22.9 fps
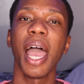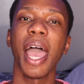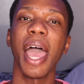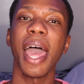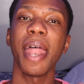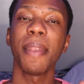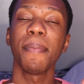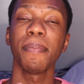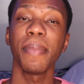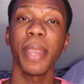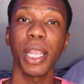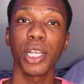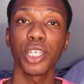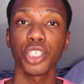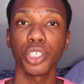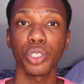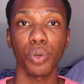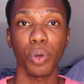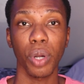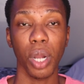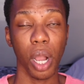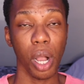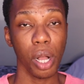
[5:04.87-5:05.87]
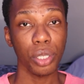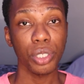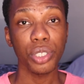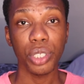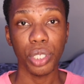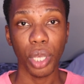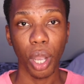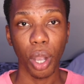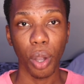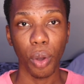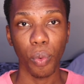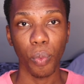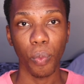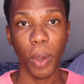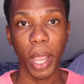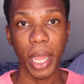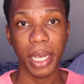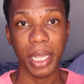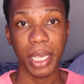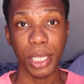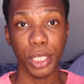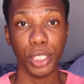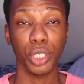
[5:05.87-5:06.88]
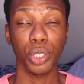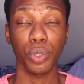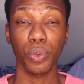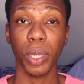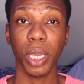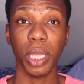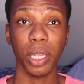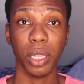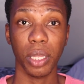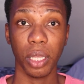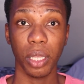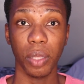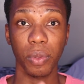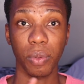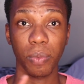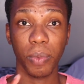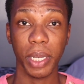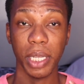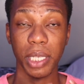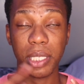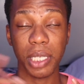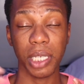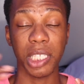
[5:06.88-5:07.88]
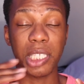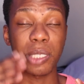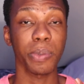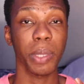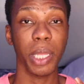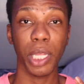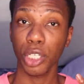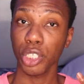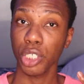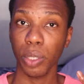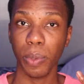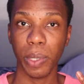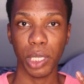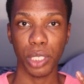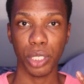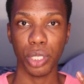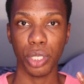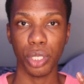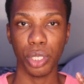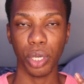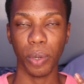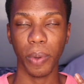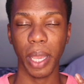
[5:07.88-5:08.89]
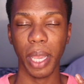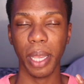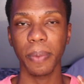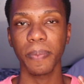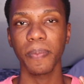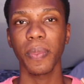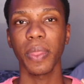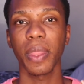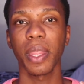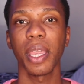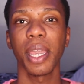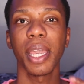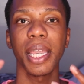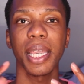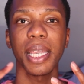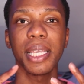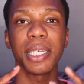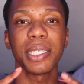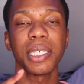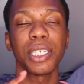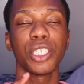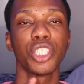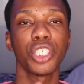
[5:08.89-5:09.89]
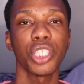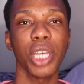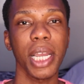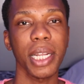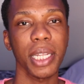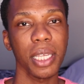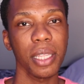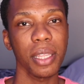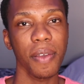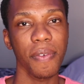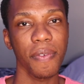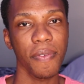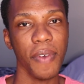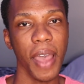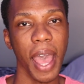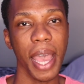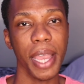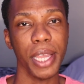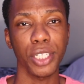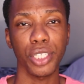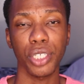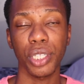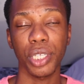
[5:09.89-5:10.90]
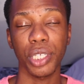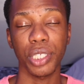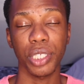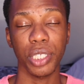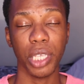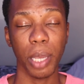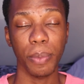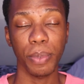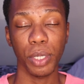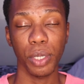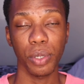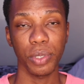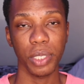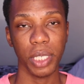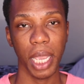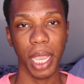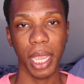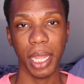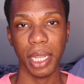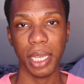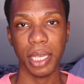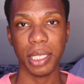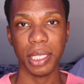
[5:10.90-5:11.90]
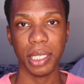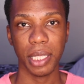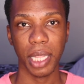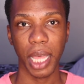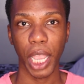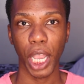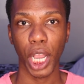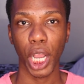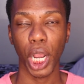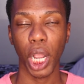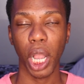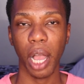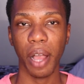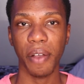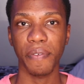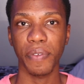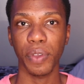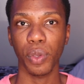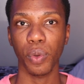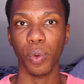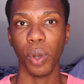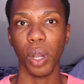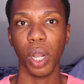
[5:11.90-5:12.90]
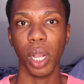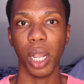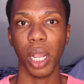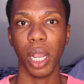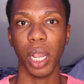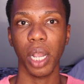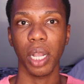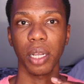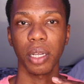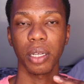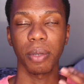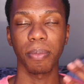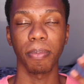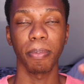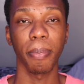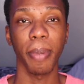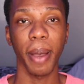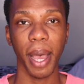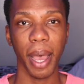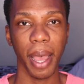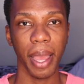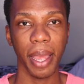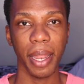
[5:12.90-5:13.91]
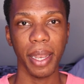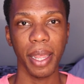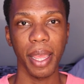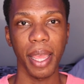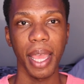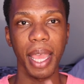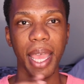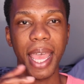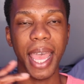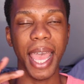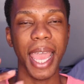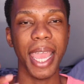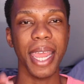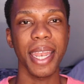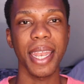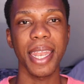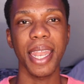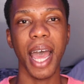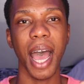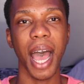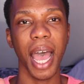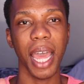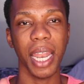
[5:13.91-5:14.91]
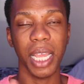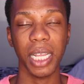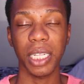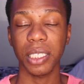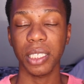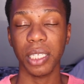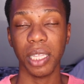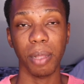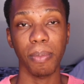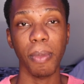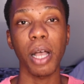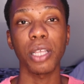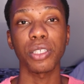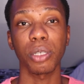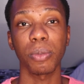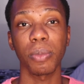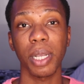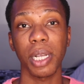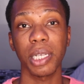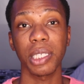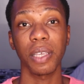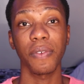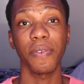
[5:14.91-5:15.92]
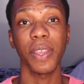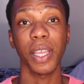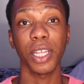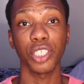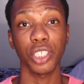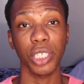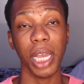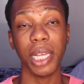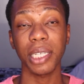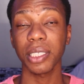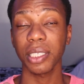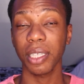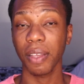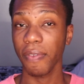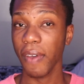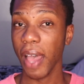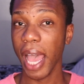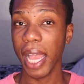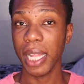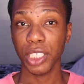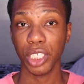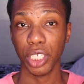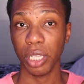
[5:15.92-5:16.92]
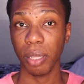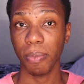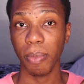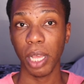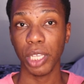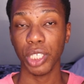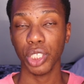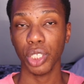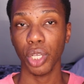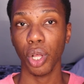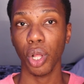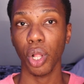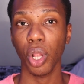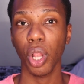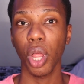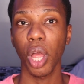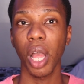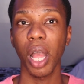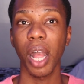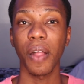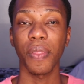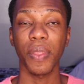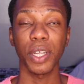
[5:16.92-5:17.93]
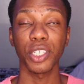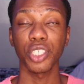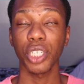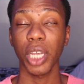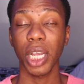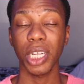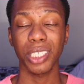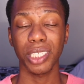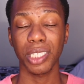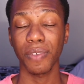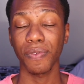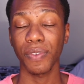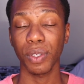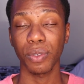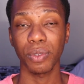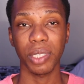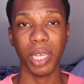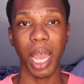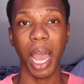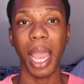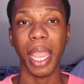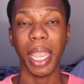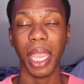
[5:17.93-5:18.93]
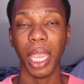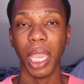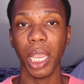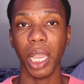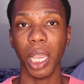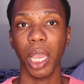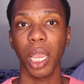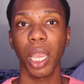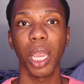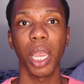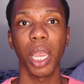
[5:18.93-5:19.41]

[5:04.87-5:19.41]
And make sure also when he's explaining to you what he's doing, he's injecting the fat into the subcutaneous layer of your butt and not into the muscle, because if he injects the fat into the muscle, the chances of you dying